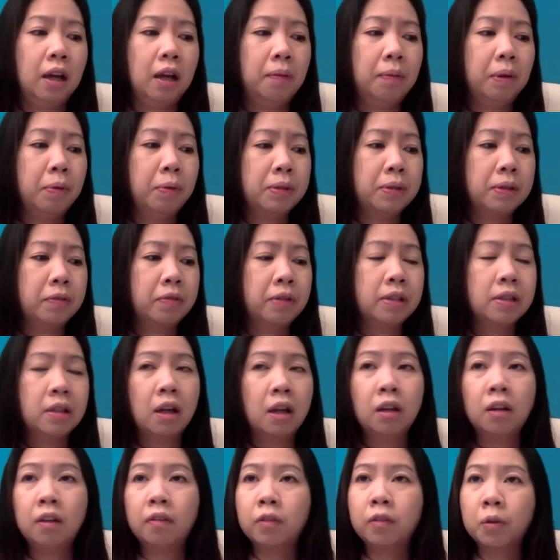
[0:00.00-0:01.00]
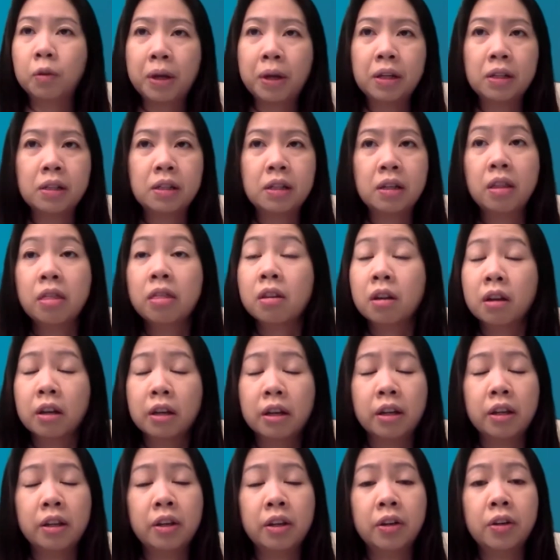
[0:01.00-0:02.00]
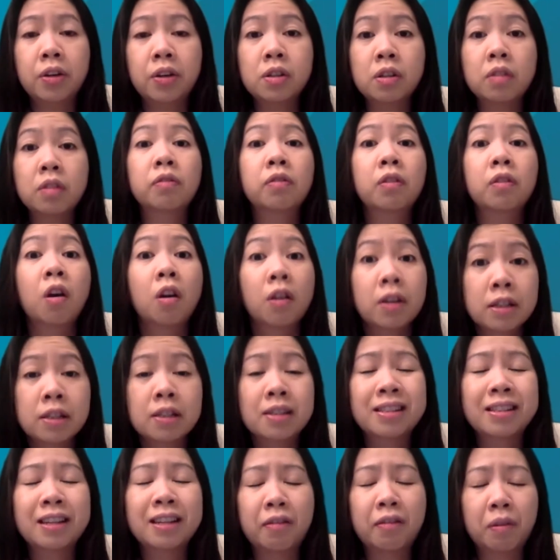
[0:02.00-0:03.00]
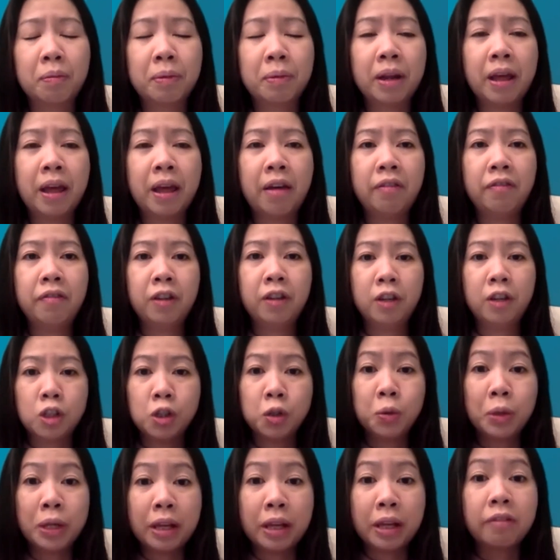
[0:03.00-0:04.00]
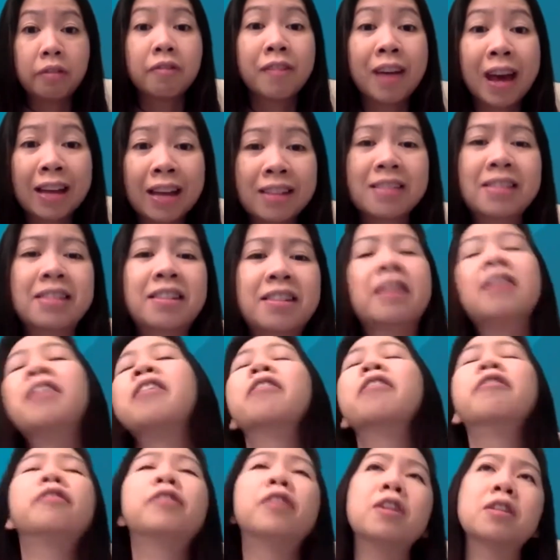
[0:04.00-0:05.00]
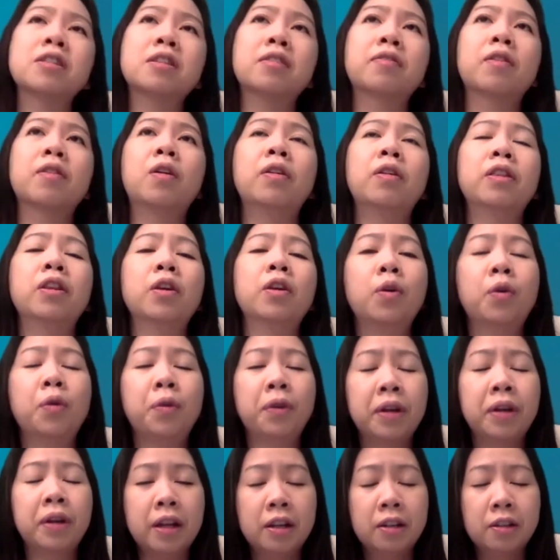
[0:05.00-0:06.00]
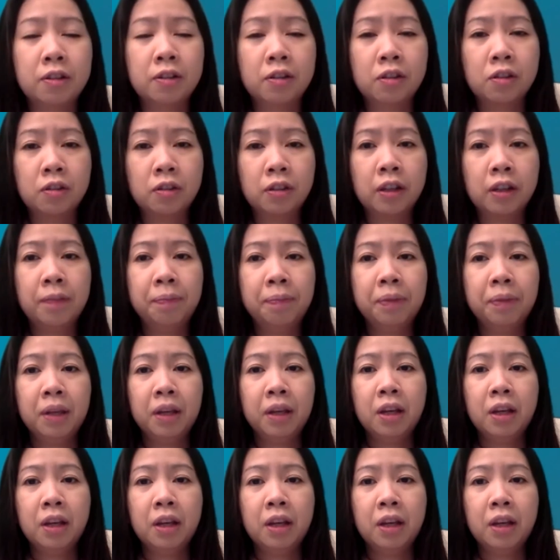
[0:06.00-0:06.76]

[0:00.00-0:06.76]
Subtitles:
It was a result of 20, 30 years of conscious government effort to invest, first of all, in the Korean industry,